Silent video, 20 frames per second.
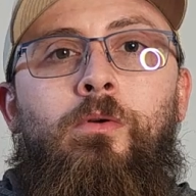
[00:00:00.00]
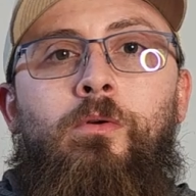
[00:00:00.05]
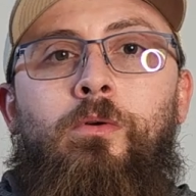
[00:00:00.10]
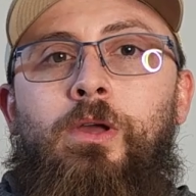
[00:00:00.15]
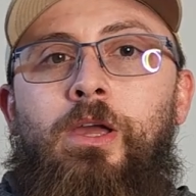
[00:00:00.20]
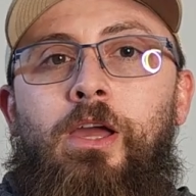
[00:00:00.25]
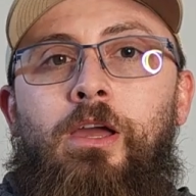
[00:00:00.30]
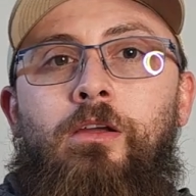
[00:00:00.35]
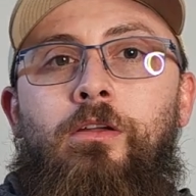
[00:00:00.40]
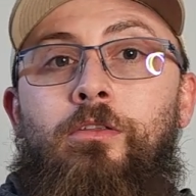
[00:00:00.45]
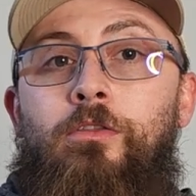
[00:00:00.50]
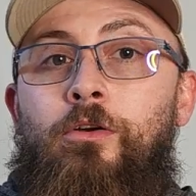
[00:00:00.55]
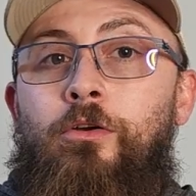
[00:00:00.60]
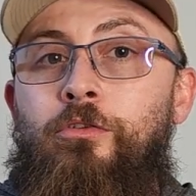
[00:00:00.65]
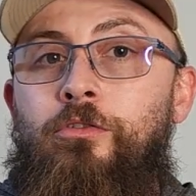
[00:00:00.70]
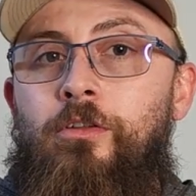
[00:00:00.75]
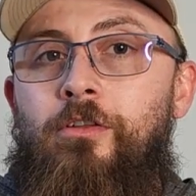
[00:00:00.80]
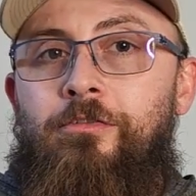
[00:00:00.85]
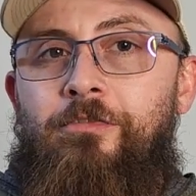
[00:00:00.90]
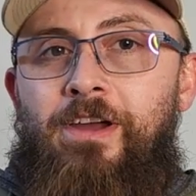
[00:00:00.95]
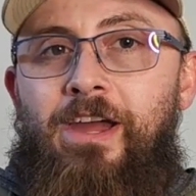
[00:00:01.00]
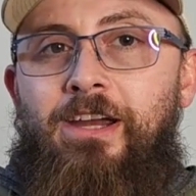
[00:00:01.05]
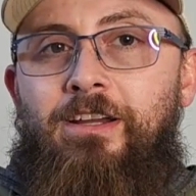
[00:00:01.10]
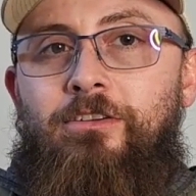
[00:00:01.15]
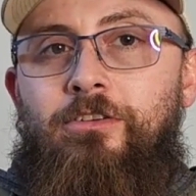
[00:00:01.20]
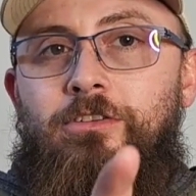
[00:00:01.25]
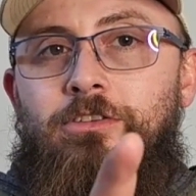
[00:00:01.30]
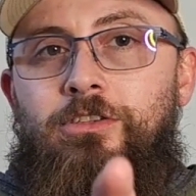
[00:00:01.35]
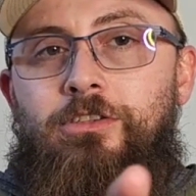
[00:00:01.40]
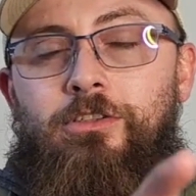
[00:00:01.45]
Okay, those are the
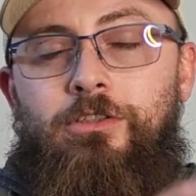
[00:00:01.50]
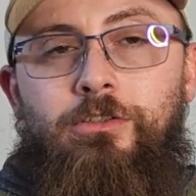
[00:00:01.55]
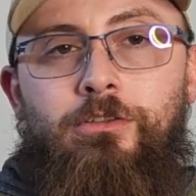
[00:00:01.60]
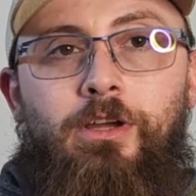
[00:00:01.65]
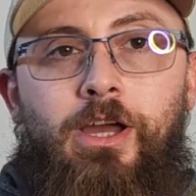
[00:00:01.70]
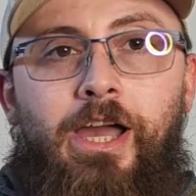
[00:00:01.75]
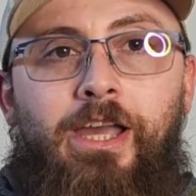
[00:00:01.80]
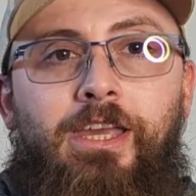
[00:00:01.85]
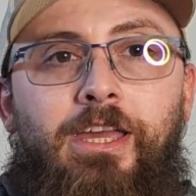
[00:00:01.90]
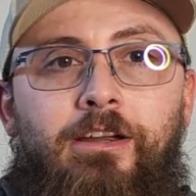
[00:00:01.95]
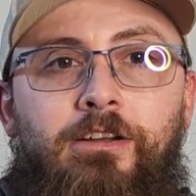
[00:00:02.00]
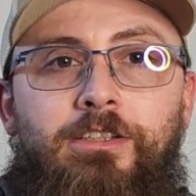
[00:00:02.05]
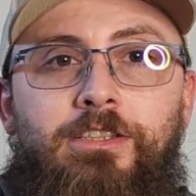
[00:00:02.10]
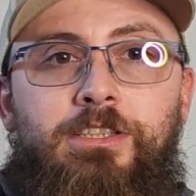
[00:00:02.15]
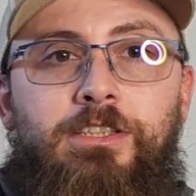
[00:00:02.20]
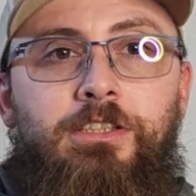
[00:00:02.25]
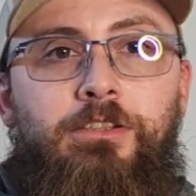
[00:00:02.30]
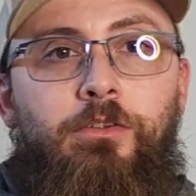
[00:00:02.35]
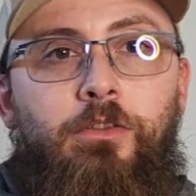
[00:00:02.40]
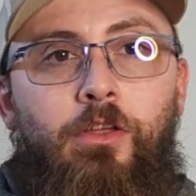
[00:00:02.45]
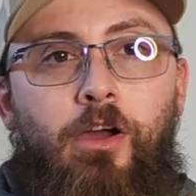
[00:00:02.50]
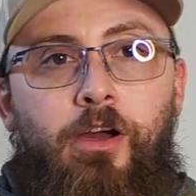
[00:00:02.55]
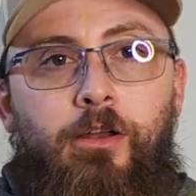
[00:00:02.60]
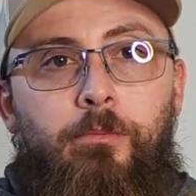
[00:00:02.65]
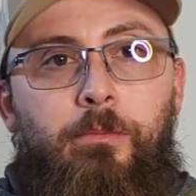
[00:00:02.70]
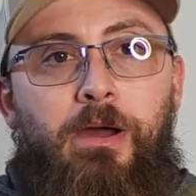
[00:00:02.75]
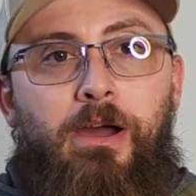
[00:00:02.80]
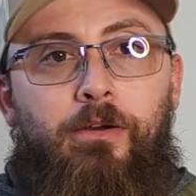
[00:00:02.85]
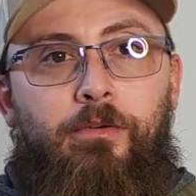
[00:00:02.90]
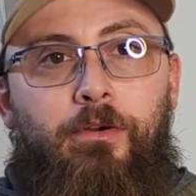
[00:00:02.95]
factors I guarantee you thought
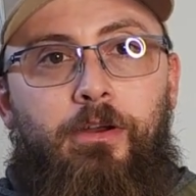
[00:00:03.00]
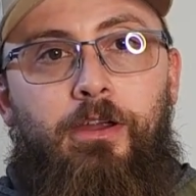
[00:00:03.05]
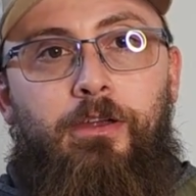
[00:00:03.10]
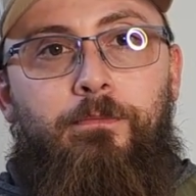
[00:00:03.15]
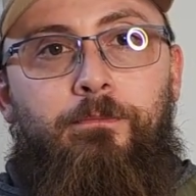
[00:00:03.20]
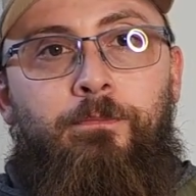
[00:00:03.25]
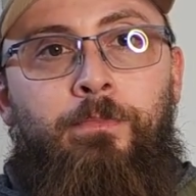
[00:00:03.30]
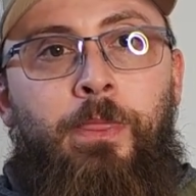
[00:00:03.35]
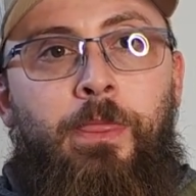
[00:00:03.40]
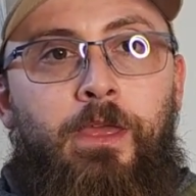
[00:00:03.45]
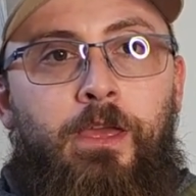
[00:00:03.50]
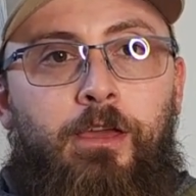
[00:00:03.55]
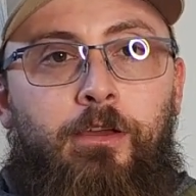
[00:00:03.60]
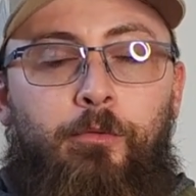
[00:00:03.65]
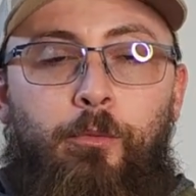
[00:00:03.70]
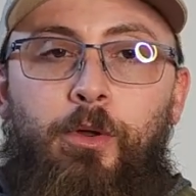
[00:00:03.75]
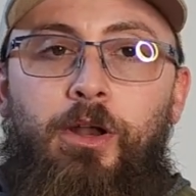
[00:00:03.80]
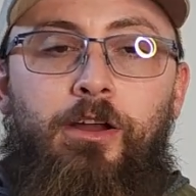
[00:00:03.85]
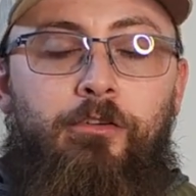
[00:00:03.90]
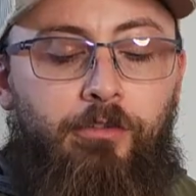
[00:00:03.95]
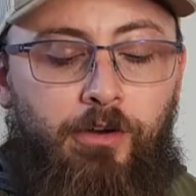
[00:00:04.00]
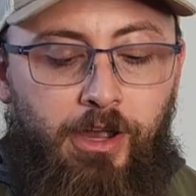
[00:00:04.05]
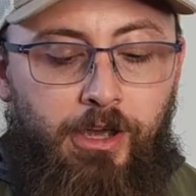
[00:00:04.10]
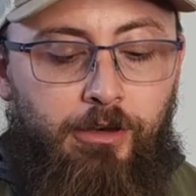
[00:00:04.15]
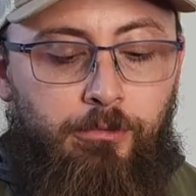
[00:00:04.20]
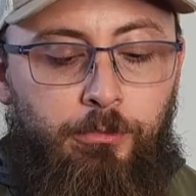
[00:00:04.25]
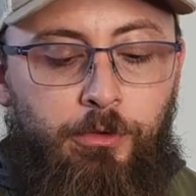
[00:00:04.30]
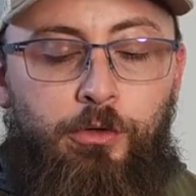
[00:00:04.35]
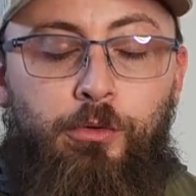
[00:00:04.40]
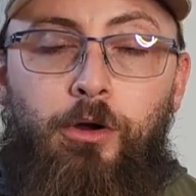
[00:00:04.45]
about, right? Whatever
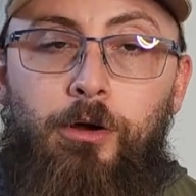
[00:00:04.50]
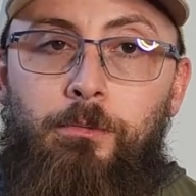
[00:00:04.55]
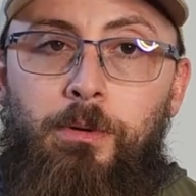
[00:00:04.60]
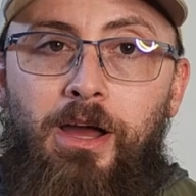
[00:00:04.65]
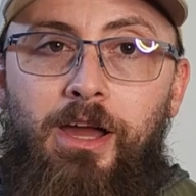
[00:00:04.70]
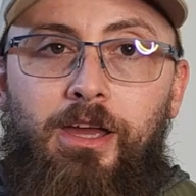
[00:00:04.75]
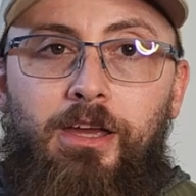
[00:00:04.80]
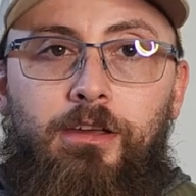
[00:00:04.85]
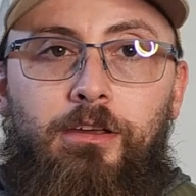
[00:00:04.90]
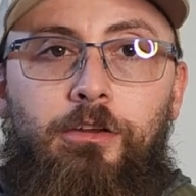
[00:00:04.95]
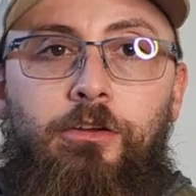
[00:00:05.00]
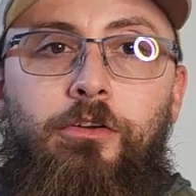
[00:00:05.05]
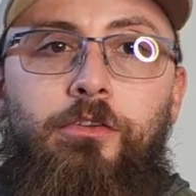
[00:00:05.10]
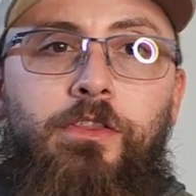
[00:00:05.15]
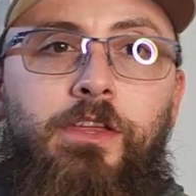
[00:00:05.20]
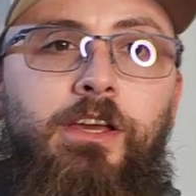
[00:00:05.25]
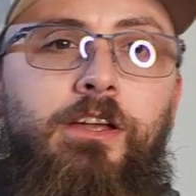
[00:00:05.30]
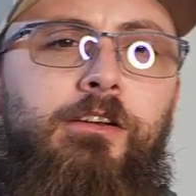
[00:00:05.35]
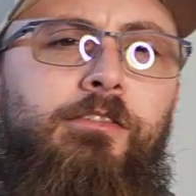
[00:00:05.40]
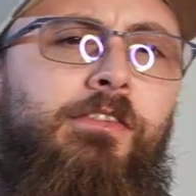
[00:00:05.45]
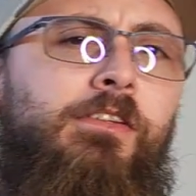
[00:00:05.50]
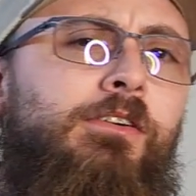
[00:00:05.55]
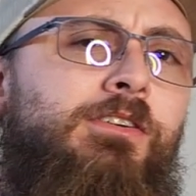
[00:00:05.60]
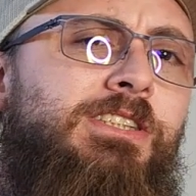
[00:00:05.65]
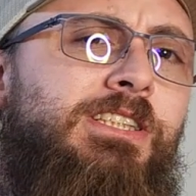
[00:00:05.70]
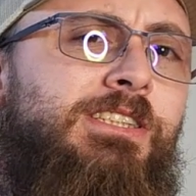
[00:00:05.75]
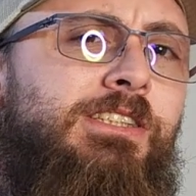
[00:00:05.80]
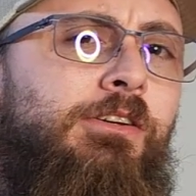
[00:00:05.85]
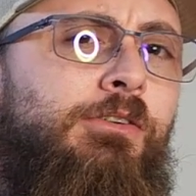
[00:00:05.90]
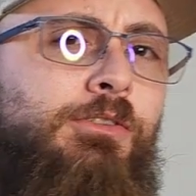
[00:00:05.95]
item you are buying, you're thinking of those
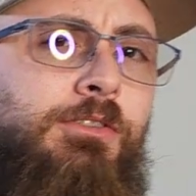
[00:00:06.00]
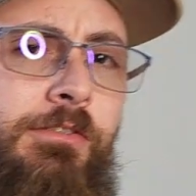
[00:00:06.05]
as those